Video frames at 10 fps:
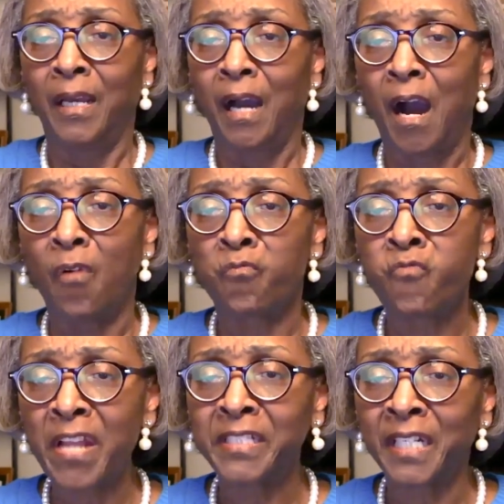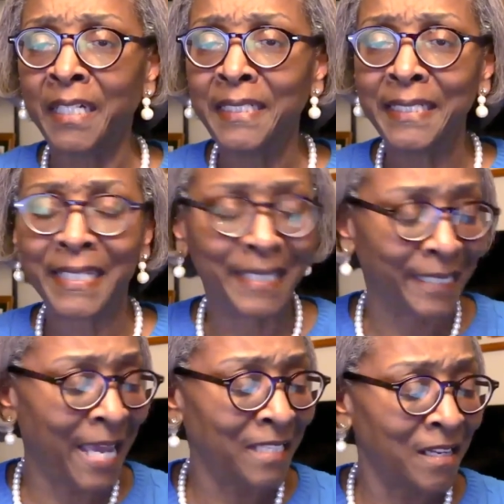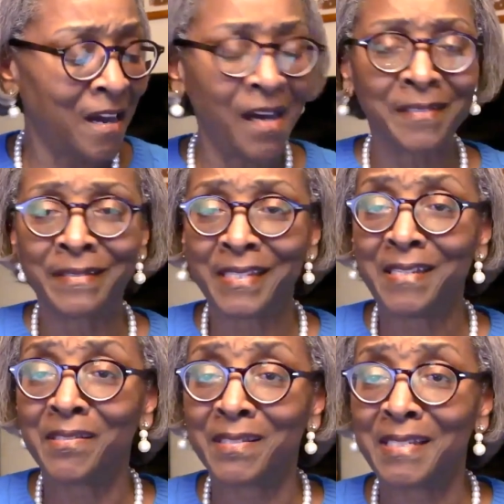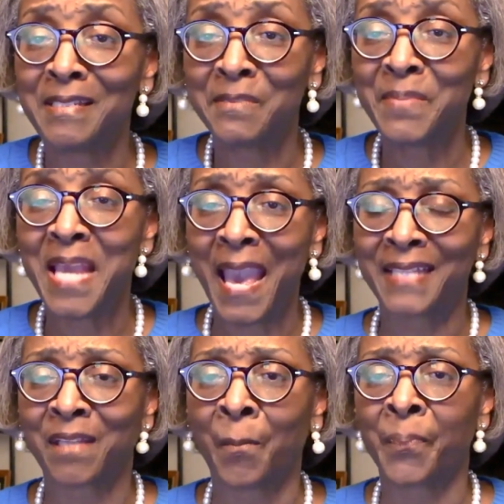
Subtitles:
A wretch undone, and God still sees me as a